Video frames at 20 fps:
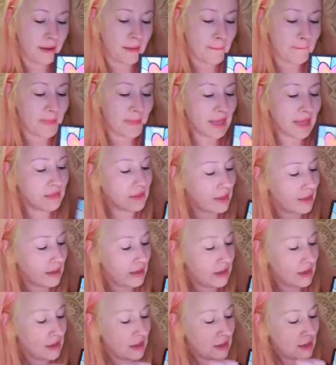And then
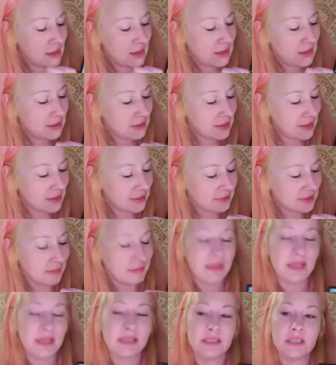think of something
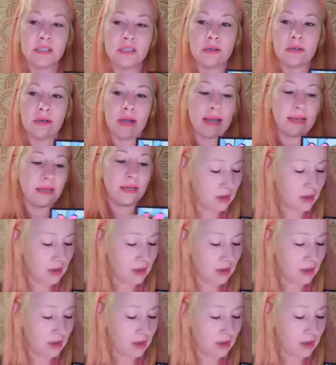to write here.